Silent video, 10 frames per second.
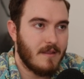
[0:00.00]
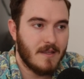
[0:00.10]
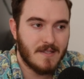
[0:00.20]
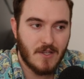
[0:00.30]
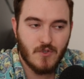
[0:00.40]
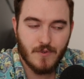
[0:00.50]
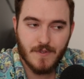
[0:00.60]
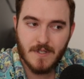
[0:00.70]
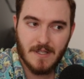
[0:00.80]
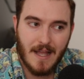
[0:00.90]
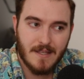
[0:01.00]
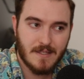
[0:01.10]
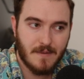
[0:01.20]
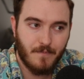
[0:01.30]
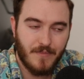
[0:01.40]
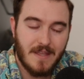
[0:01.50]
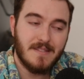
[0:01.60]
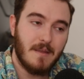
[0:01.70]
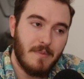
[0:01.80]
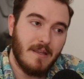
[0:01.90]
Essentials class is
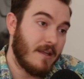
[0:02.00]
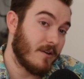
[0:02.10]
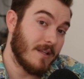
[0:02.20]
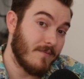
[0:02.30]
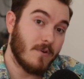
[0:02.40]
a beginner level